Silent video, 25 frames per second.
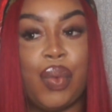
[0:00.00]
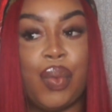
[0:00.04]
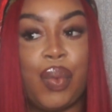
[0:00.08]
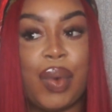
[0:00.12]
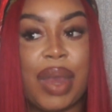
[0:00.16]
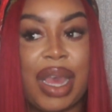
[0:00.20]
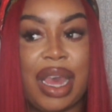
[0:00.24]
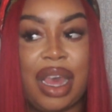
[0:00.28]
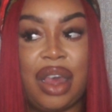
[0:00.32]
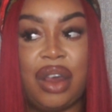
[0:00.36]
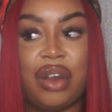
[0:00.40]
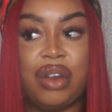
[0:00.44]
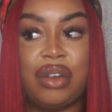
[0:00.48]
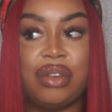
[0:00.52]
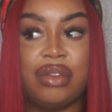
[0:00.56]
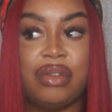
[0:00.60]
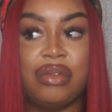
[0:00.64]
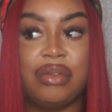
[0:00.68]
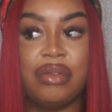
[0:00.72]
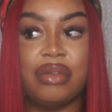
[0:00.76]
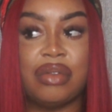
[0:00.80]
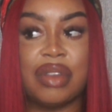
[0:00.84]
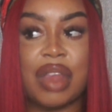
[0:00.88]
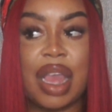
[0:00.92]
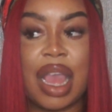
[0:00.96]
well,
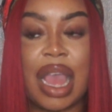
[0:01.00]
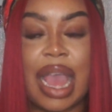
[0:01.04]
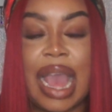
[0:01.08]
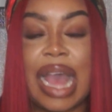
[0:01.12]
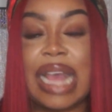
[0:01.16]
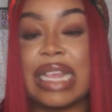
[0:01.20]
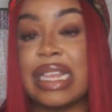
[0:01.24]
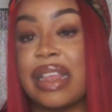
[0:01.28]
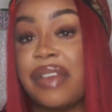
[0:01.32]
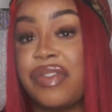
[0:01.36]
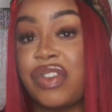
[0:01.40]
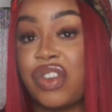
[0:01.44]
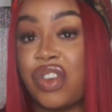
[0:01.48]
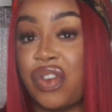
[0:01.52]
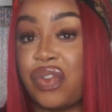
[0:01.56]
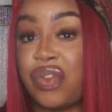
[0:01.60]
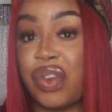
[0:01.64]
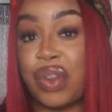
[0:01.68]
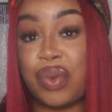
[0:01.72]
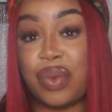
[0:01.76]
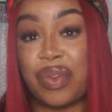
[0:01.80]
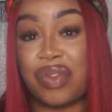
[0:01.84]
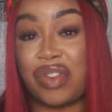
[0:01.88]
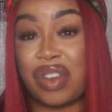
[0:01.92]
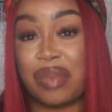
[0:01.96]
as I've
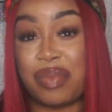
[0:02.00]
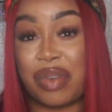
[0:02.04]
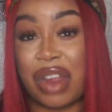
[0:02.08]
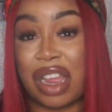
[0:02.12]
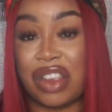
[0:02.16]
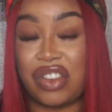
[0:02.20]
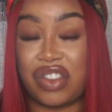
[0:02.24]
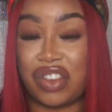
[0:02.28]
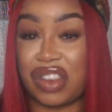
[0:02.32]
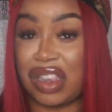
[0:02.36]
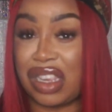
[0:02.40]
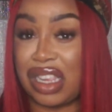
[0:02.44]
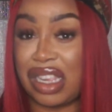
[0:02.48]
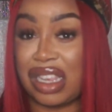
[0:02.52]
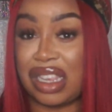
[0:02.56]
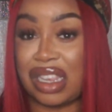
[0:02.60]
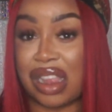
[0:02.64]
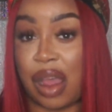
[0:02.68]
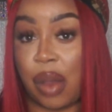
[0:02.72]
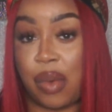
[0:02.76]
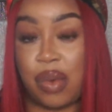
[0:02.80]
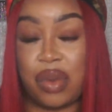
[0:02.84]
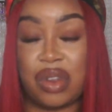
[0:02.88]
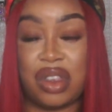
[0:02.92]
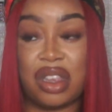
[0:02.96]
suffered with depression
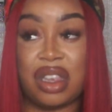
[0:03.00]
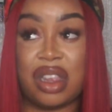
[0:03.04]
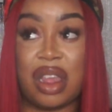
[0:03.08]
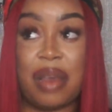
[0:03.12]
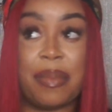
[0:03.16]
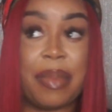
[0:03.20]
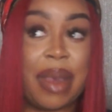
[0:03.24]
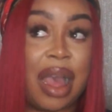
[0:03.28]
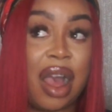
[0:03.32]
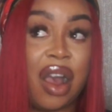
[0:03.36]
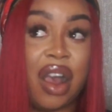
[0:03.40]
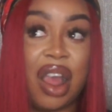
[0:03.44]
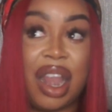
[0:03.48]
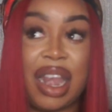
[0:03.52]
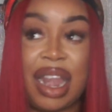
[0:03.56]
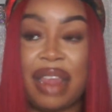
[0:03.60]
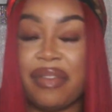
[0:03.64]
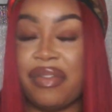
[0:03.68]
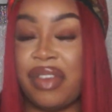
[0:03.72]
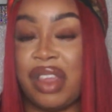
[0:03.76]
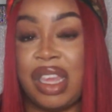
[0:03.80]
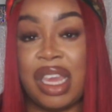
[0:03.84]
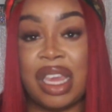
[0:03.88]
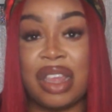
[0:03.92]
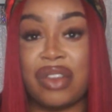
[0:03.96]
since I was about
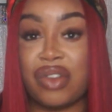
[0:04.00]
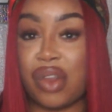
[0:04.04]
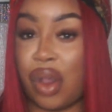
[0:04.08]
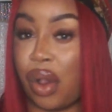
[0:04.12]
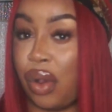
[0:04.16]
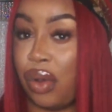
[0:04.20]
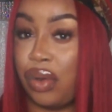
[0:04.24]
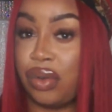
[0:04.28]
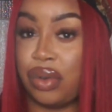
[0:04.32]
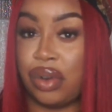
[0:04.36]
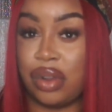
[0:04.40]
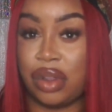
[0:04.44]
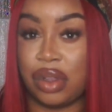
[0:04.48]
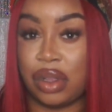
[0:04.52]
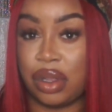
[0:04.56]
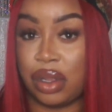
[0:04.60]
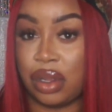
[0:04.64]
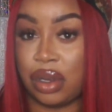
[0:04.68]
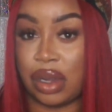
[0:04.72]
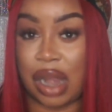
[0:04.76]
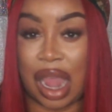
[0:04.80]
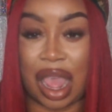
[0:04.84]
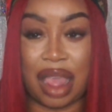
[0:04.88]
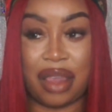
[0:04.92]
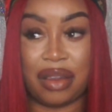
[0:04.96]
11 years old,
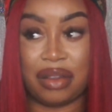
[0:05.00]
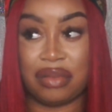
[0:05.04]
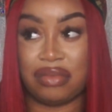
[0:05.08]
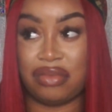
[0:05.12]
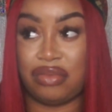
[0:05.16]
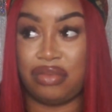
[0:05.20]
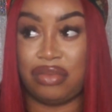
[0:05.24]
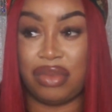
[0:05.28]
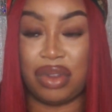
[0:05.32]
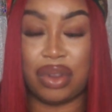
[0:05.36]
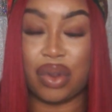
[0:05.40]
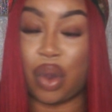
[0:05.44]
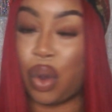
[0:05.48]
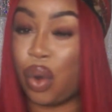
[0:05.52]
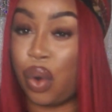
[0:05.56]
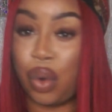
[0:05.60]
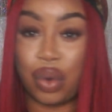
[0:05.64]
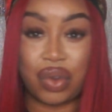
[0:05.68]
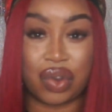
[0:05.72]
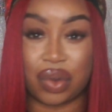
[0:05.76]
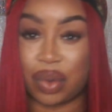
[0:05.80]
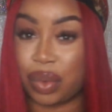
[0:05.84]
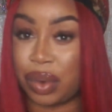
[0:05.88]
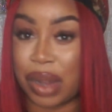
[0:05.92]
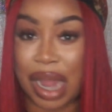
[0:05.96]
like
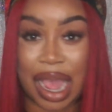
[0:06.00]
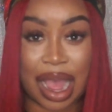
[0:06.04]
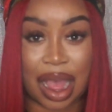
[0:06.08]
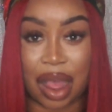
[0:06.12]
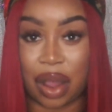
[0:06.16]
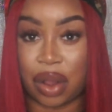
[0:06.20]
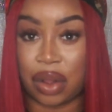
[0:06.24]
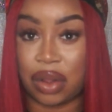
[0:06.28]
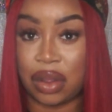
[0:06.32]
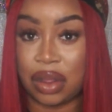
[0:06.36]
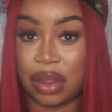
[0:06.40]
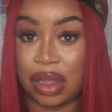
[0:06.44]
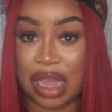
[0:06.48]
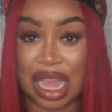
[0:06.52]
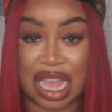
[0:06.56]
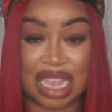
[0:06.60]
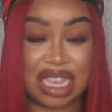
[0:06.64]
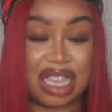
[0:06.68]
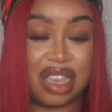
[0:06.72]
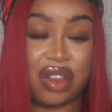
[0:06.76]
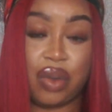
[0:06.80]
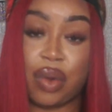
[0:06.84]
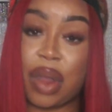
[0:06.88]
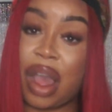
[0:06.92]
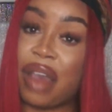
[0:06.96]
all till now, I
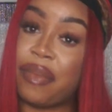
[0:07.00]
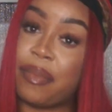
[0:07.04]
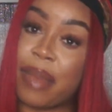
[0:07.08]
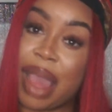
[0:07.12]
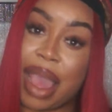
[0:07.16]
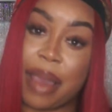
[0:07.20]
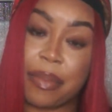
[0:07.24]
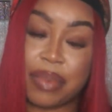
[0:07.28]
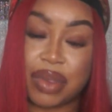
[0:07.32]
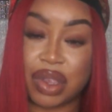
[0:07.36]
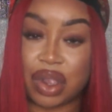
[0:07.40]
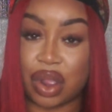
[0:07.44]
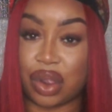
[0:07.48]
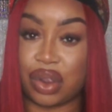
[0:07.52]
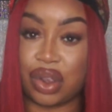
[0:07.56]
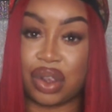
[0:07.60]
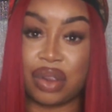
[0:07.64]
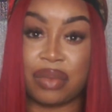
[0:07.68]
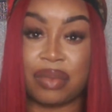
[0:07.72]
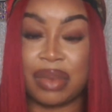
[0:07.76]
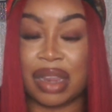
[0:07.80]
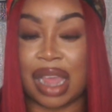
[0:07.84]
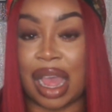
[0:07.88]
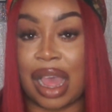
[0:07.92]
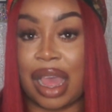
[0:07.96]
still have my episodes
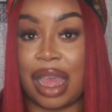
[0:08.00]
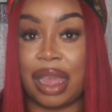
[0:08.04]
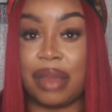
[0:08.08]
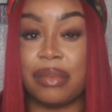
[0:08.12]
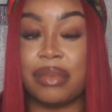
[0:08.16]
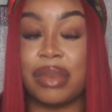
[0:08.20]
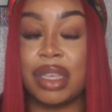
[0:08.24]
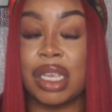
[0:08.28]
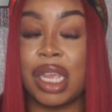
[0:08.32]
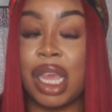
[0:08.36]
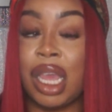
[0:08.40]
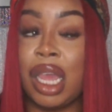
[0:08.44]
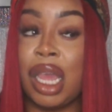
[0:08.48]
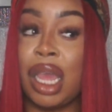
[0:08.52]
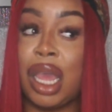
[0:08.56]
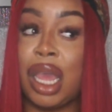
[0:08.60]
sometimes.